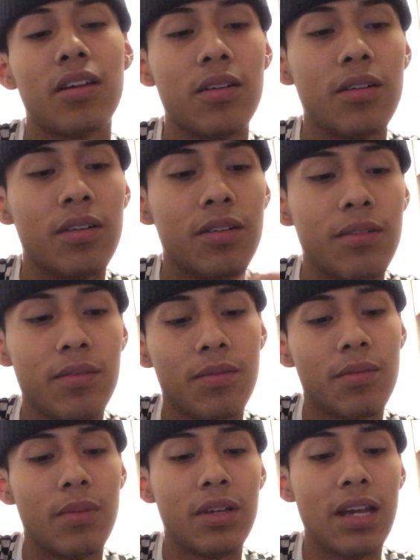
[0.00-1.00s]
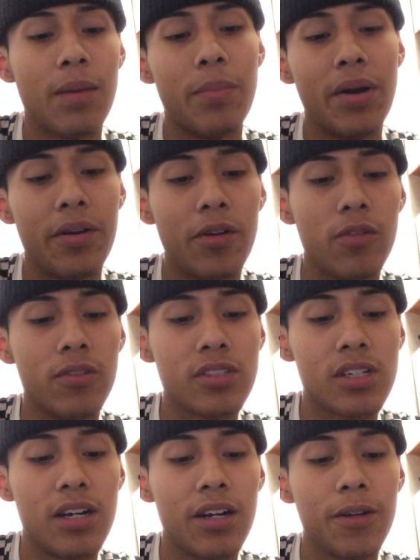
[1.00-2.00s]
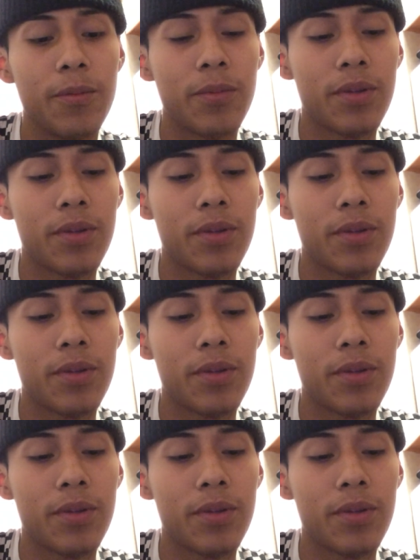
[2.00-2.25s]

could get better over time.